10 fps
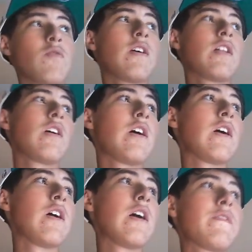well,
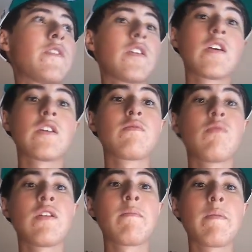after this,
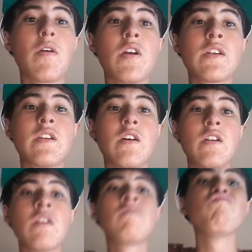one of my parties
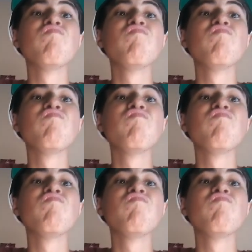done.